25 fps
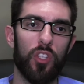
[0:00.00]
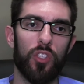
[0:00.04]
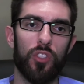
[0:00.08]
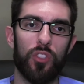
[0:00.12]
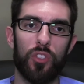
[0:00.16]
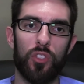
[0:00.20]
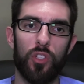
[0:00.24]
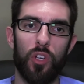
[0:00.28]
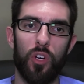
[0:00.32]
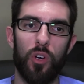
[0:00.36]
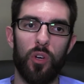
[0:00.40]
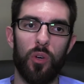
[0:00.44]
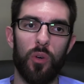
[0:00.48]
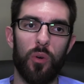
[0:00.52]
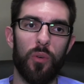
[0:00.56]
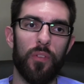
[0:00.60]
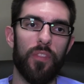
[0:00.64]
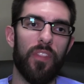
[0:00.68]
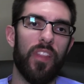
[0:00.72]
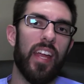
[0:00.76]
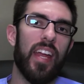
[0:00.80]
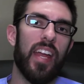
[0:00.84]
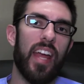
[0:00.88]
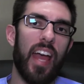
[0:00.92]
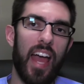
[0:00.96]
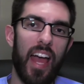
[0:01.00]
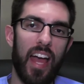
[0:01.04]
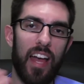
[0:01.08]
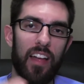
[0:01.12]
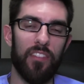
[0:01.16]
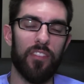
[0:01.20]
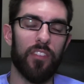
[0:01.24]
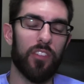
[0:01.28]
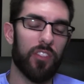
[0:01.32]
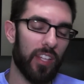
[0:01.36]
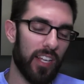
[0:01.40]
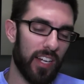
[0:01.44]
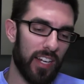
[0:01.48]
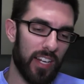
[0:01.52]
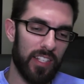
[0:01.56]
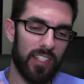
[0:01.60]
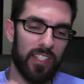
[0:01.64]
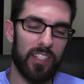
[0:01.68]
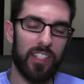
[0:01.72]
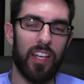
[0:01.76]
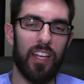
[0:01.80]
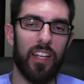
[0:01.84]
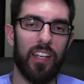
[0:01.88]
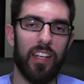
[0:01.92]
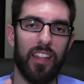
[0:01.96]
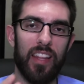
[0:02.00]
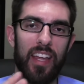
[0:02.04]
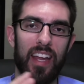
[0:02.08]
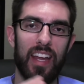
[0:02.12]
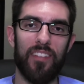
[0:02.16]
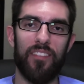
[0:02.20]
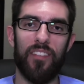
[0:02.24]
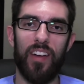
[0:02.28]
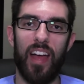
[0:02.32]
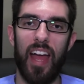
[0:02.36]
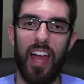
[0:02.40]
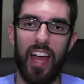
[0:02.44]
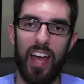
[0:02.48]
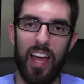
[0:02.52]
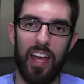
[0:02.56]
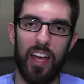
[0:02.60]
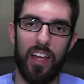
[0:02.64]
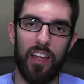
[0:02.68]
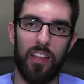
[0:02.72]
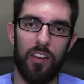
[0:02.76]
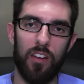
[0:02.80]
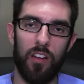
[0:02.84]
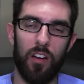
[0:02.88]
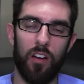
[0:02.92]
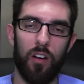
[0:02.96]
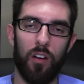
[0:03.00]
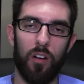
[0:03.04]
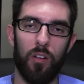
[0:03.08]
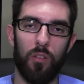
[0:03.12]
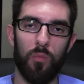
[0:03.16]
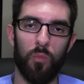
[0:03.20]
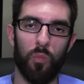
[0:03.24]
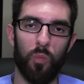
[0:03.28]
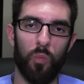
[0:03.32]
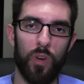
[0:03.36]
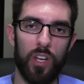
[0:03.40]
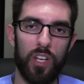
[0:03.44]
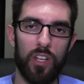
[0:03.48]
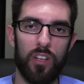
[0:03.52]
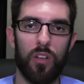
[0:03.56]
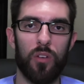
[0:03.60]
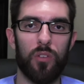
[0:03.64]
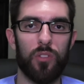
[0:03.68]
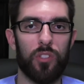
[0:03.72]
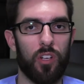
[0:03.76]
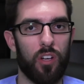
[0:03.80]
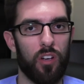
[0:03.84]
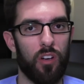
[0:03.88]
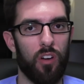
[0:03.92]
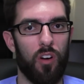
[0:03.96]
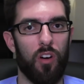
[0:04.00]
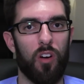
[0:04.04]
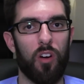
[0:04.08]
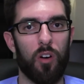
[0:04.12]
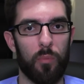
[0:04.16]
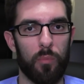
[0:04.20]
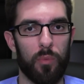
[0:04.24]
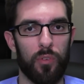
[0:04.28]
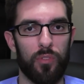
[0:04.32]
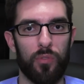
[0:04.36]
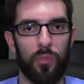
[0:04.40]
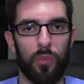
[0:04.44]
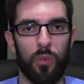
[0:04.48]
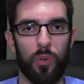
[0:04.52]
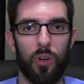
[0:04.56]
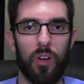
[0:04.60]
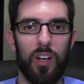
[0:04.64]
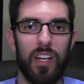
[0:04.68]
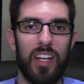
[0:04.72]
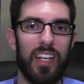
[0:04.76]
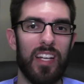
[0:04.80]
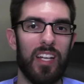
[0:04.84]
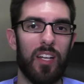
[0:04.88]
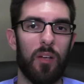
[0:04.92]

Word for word: So they, have, like I said, they've had Windows on ARM before,